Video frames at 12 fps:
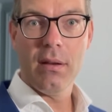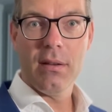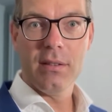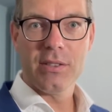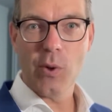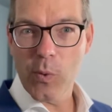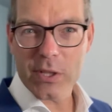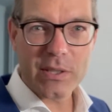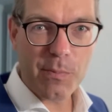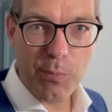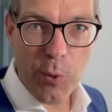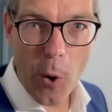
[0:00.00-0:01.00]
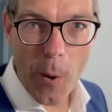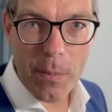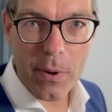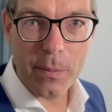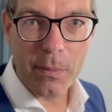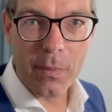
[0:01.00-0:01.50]
So what's the
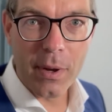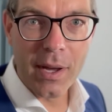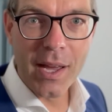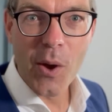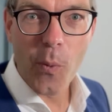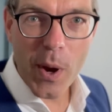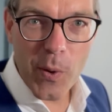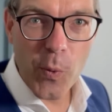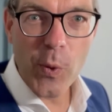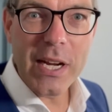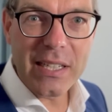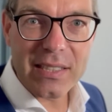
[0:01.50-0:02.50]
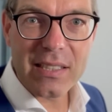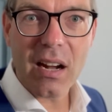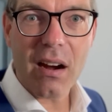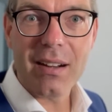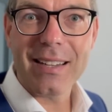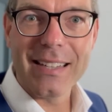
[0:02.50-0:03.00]
problem? When we
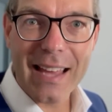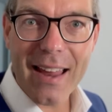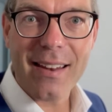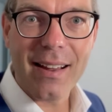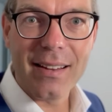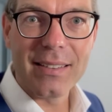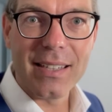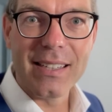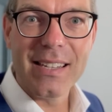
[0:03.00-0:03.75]
start in headhunting,